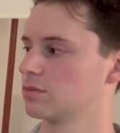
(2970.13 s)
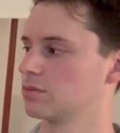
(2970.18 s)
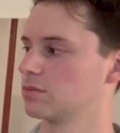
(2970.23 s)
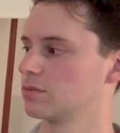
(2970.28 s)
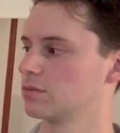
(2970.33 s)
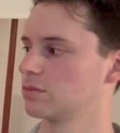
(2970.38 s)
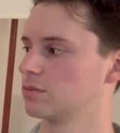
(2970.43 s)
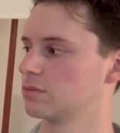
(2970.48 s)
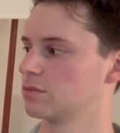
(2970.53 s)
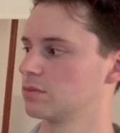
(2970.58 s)

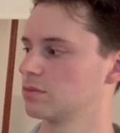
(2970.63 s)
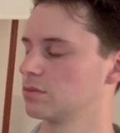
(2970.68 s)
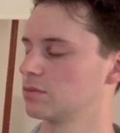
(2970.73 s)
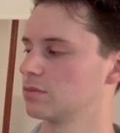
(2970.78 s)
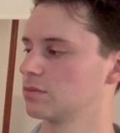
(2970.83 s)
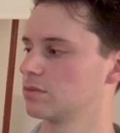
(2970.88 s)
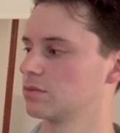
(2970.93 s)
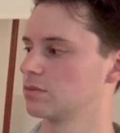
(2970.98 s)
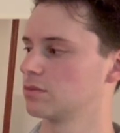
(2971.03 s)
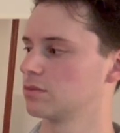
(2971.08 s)

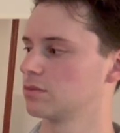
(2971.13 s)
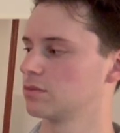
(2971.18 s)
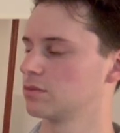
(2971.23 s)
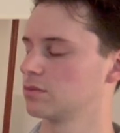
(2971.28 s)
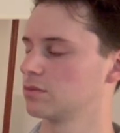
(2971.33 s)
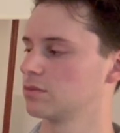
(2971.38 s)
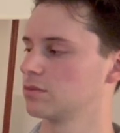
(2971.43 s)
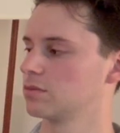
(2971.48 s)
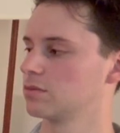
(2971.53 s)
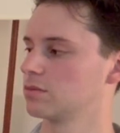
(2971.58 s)

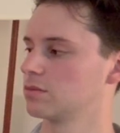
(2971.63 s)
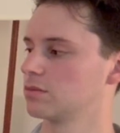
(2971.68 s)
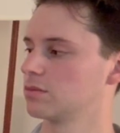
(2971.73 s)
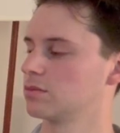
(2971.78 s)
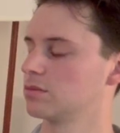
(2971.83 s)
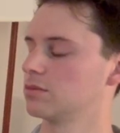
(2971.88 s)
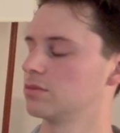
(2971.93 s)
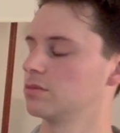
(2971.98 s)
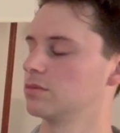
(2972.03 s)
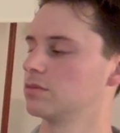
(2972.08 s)

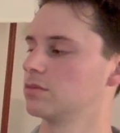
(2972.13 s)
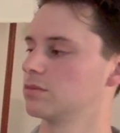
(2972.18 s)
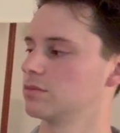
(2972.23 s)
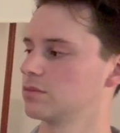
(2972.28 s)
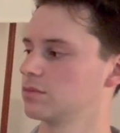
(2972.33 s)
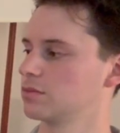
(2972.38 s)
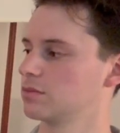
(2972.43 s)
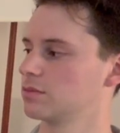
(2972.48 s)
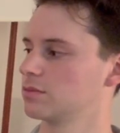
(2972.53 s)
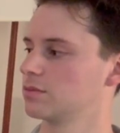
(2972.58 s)

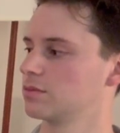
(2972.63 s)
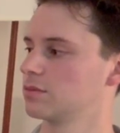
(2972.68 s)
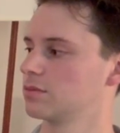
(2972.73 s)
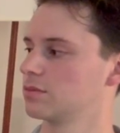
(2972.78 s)
The person shown says nothing.